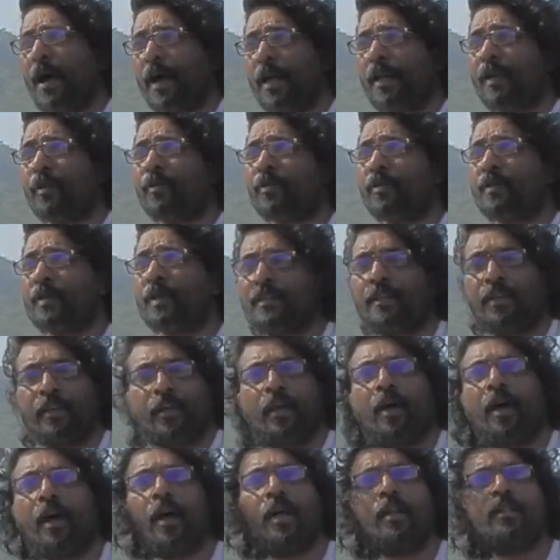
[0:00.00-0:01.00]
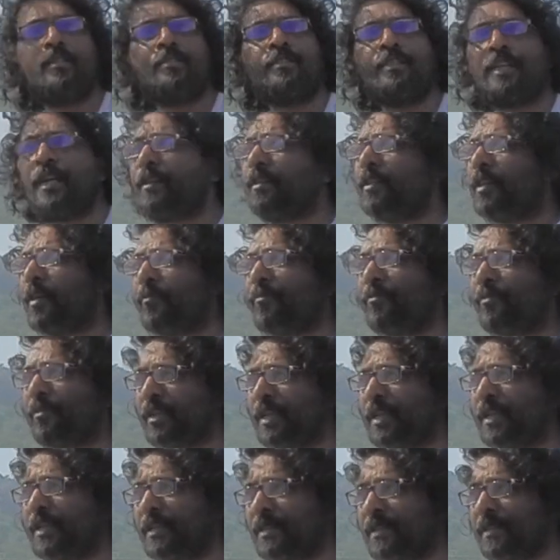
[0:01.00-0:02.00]
I could say, I'll set them
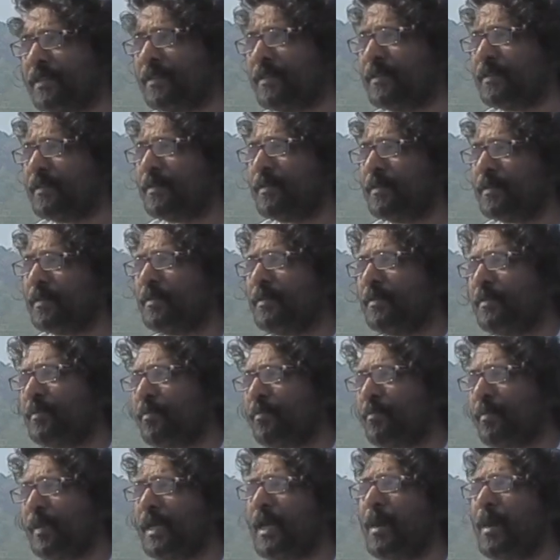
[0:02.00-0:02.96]
free.